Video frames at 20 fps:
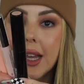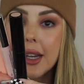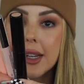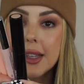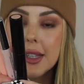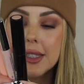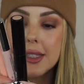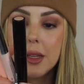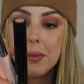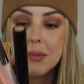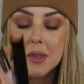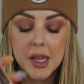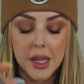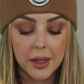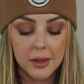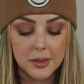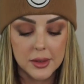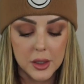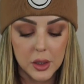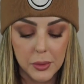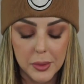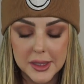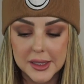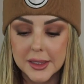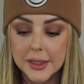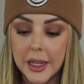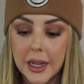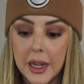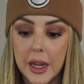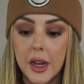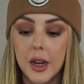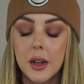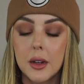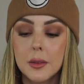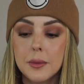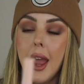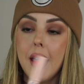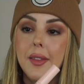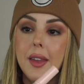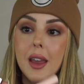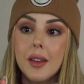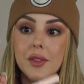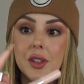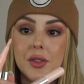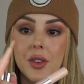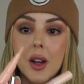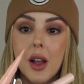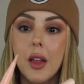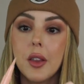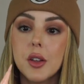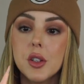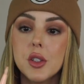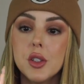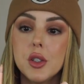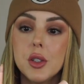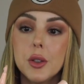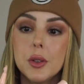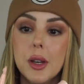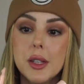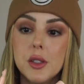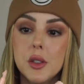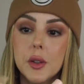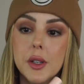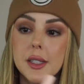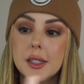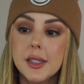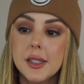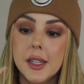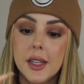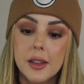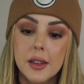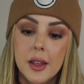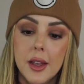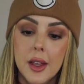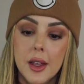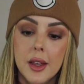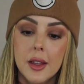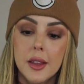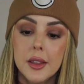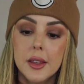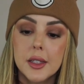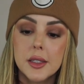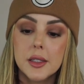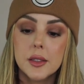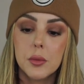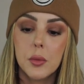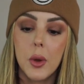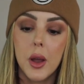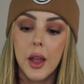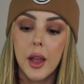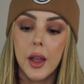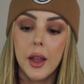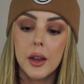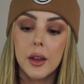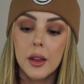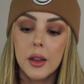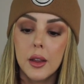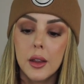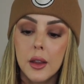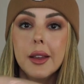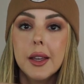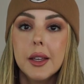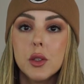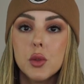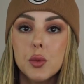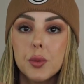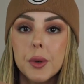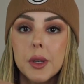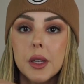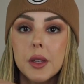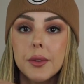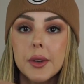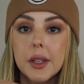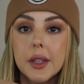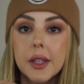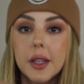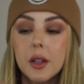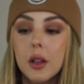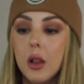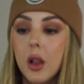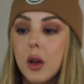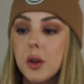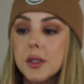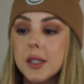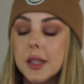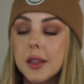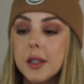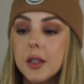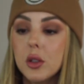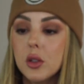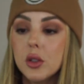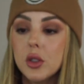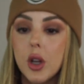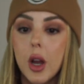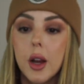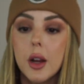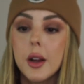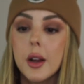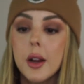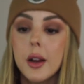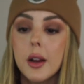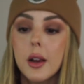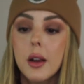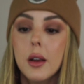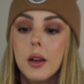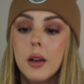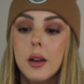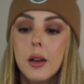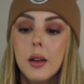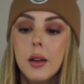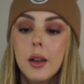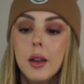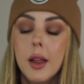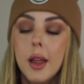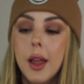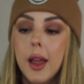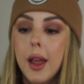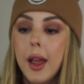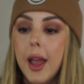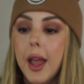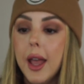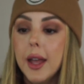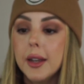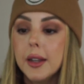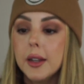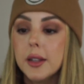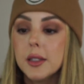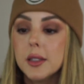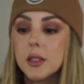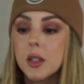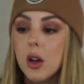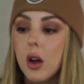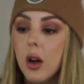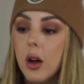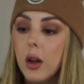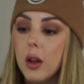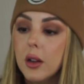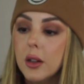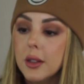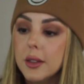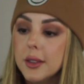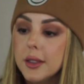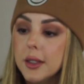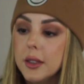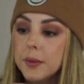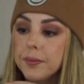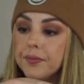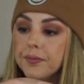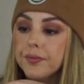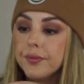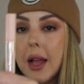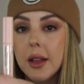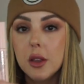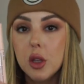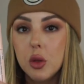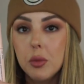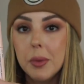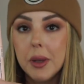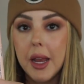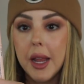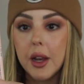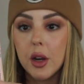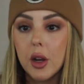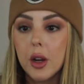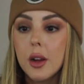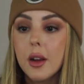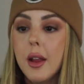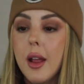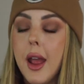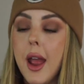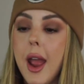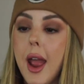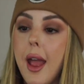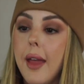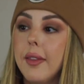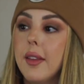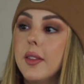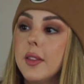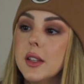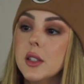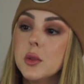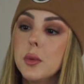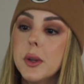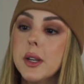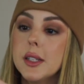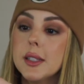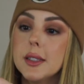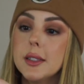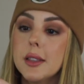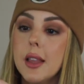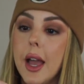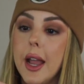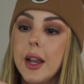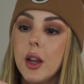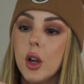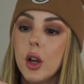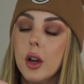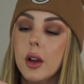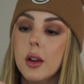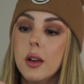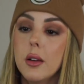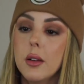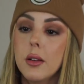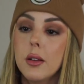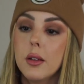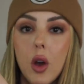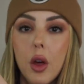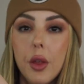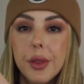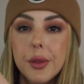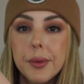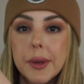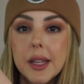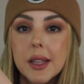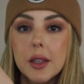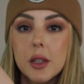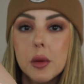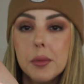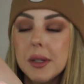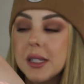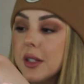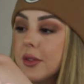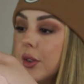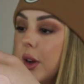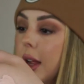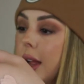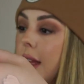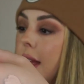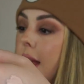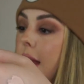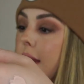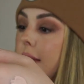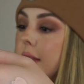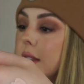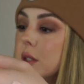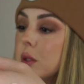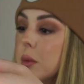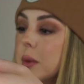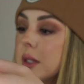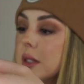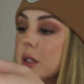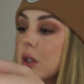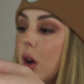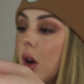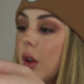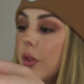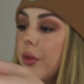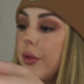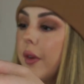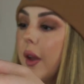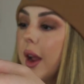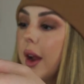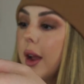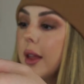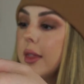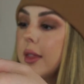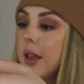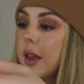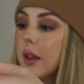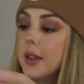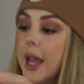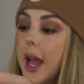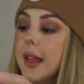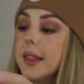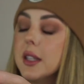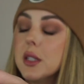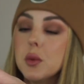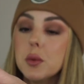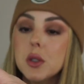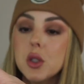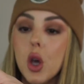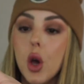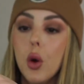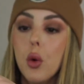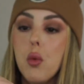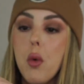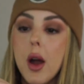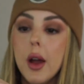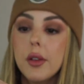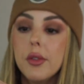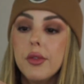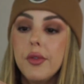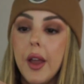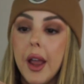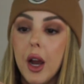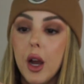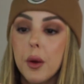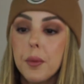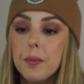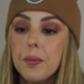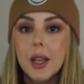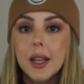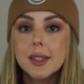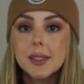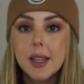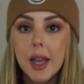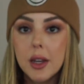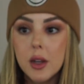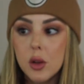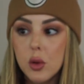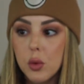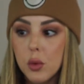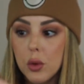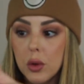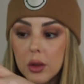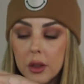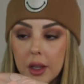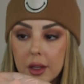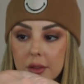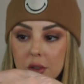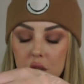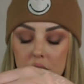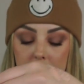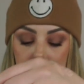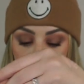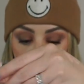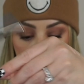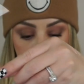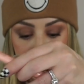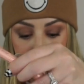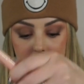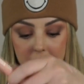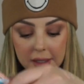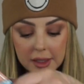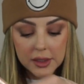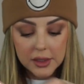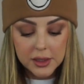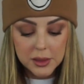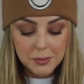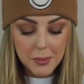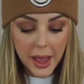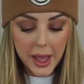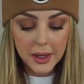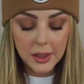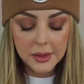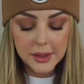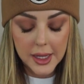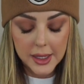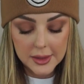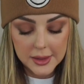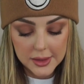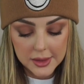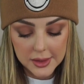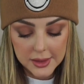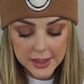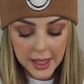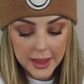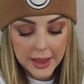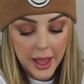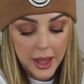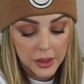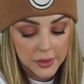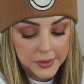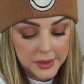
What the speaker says: kind of the same thing, a little bit skinnier, and they have different colors too, as you can see. This one is really, really close, a little darker, and it is called Illuminator. And then this one is lighter. All 3 a little bit different. This one's called Fair, I think. Yeah, this one's 01 Fair. It's kind of cool just to know about these because MAC tends to sell out of